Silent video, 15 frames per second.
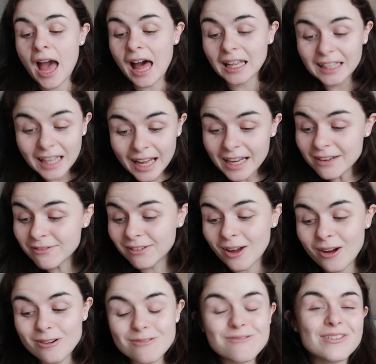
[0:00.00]
A
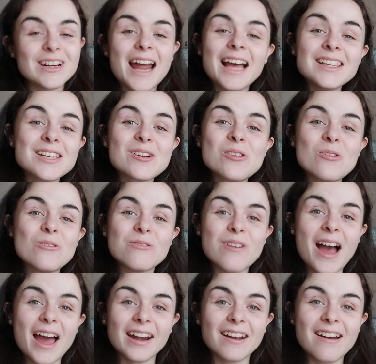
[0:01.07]
lifelong fanatical
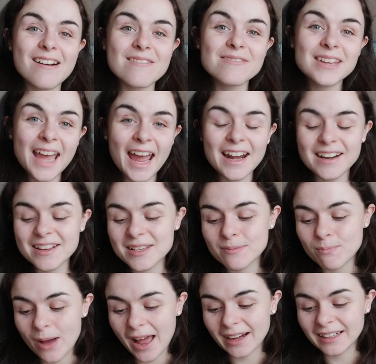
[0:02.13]
fan of Kenna's
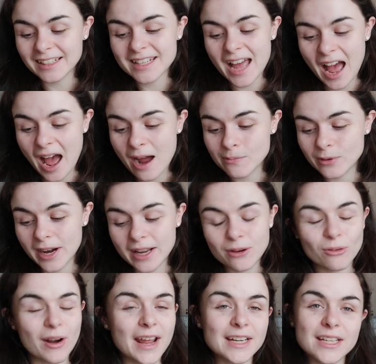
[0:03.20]
band Heartbreak
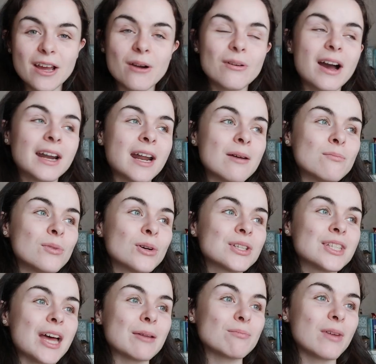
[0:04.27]
Radio, and I
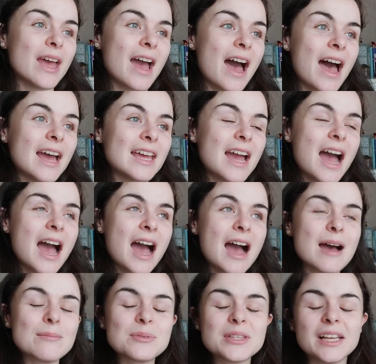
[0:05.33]
must admit I
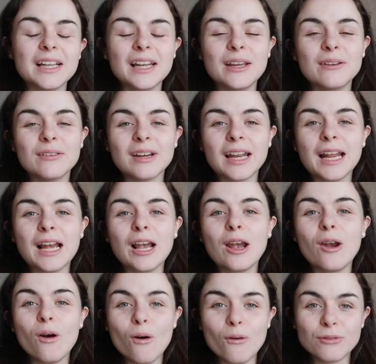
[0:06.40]
absolutely
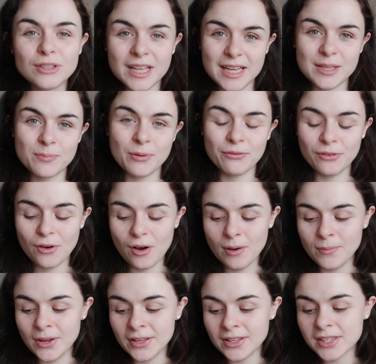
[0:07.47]
loved his
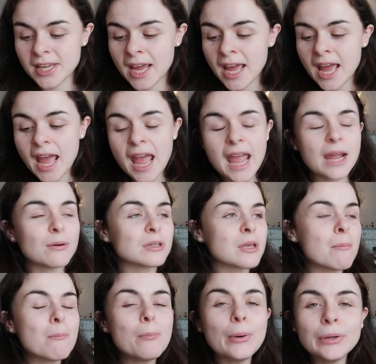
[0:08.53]
performance. He was
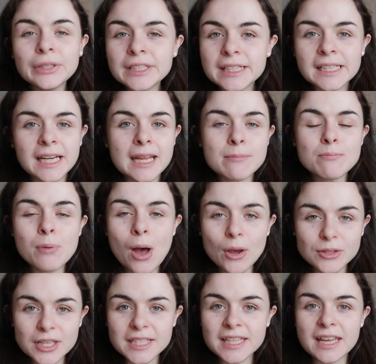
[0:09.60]
abundantly
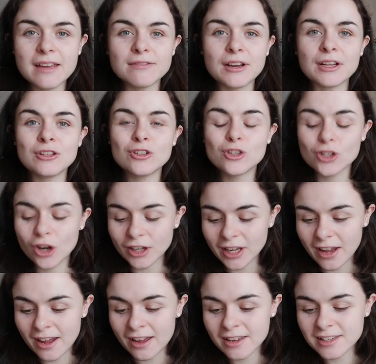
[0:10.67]
positive and
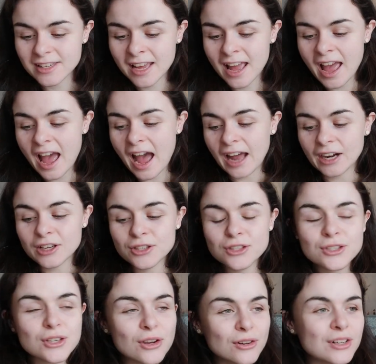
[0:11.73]
joyous, and as
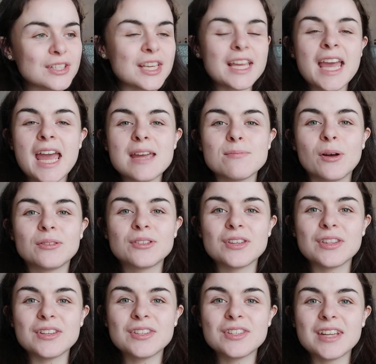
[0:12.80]
soon as he came onto
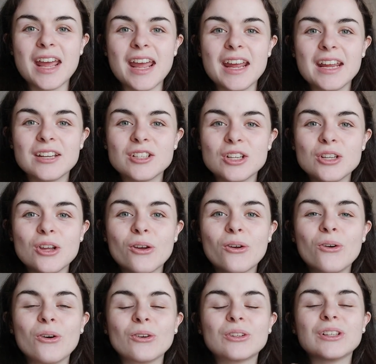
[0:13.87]
the stage you
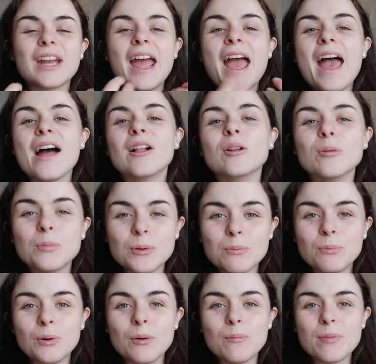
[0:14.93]
couldn't help
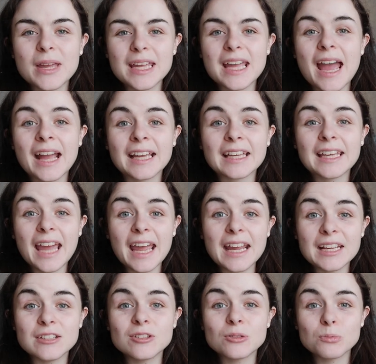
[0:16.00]
but be
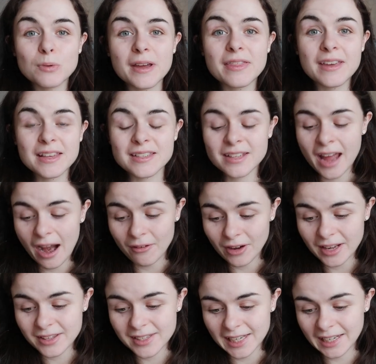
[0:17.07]
engaged with his
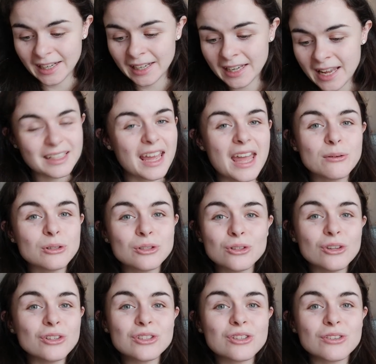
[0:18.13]
character. It was
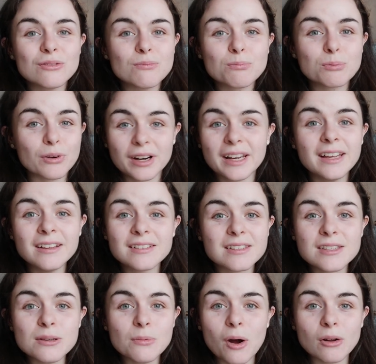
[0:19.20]
just
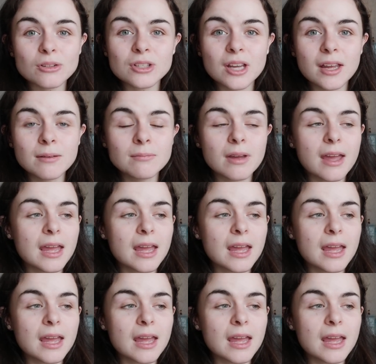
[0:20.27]
brilliant to watch him.